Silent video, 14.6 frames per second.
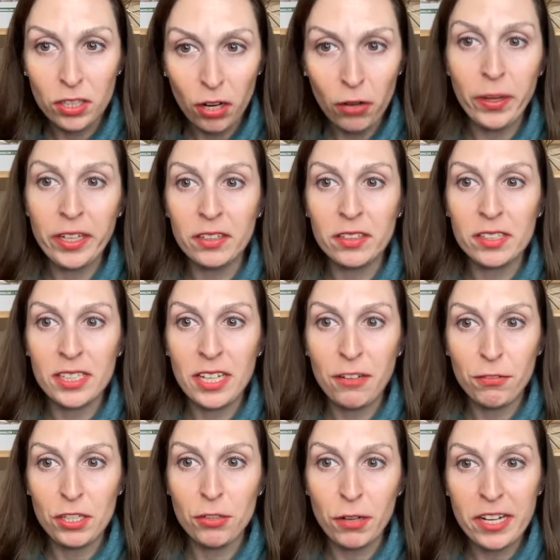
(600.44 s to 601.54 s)
going
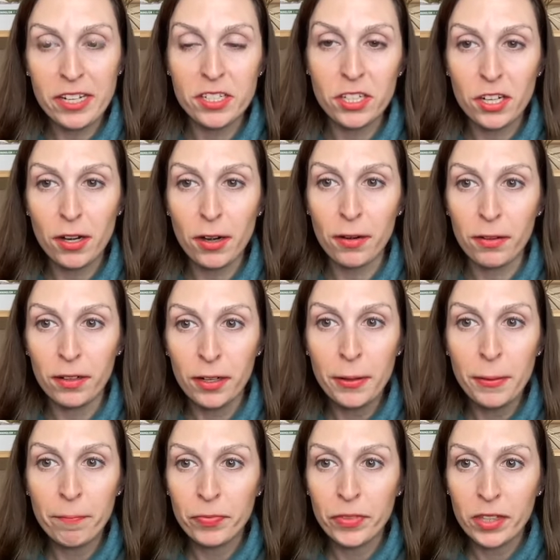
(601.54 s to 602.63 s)
safety razor
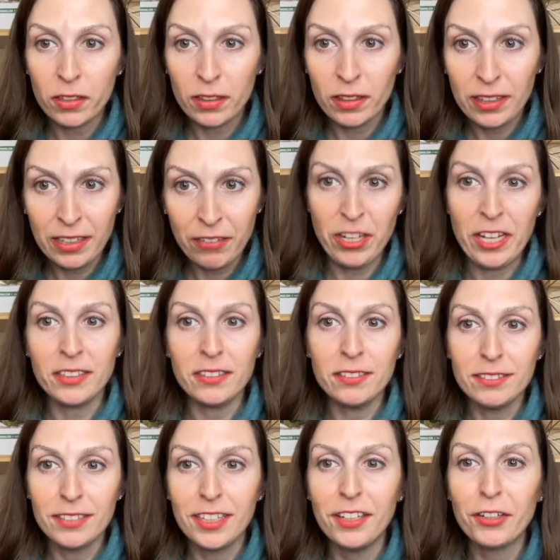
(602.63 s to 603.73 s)
living,